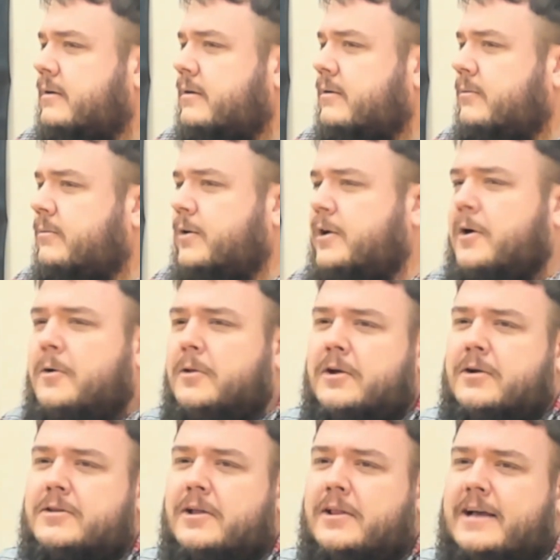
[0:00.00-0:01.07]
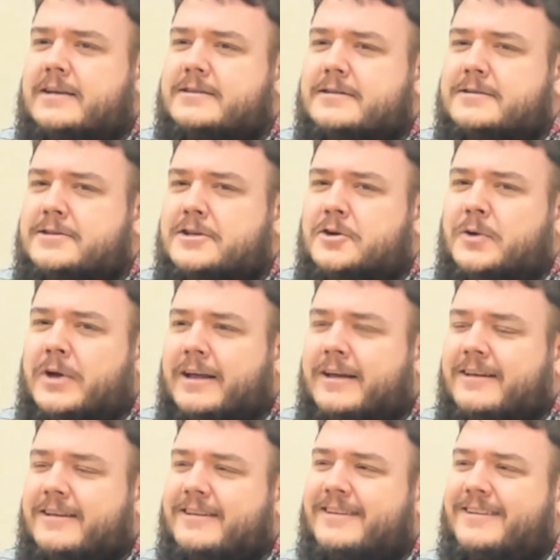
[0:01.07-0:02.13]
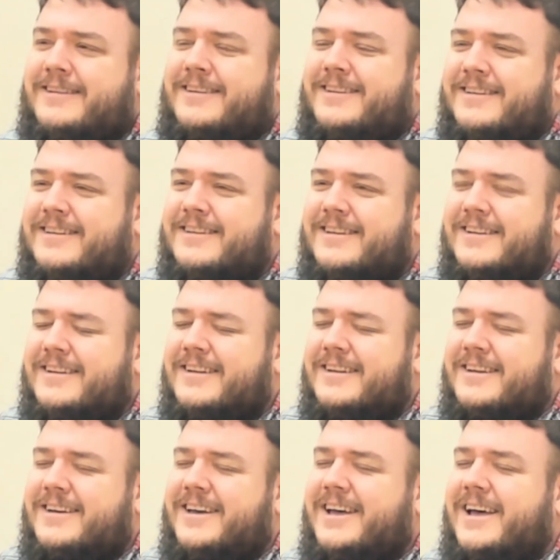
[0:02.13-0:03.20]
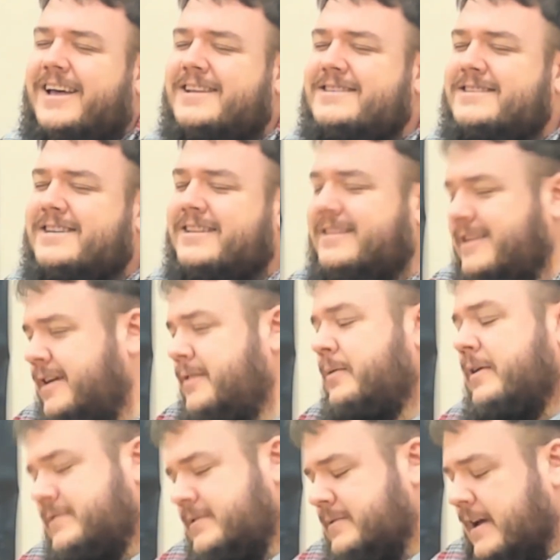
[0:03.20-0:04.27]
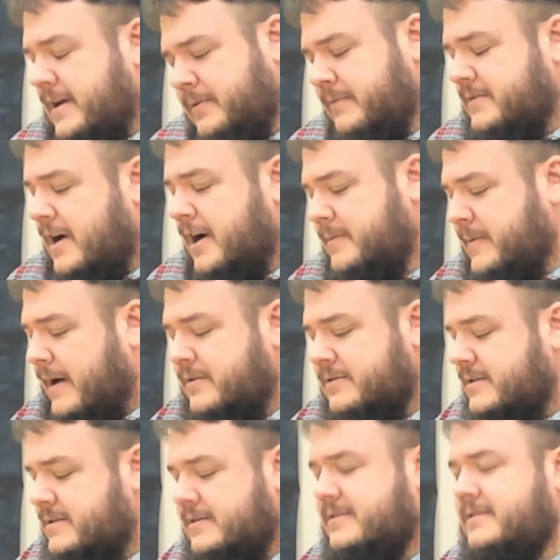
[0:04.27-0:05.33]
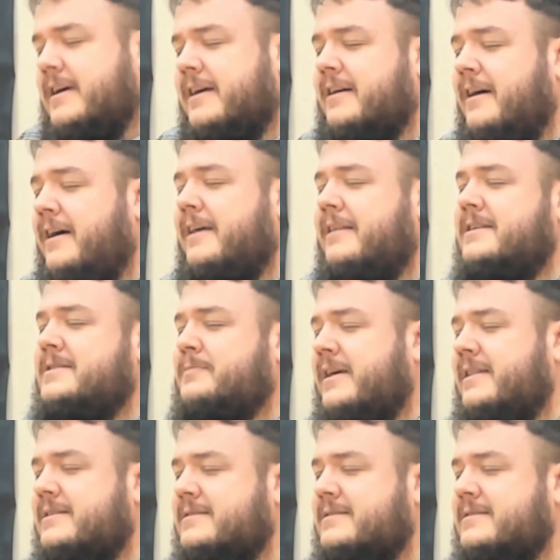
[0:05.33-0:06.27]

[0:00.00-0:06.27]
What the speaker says: We don't learn the lessons, do we? And then, like we talked about, Jesus is like, all right, let's play this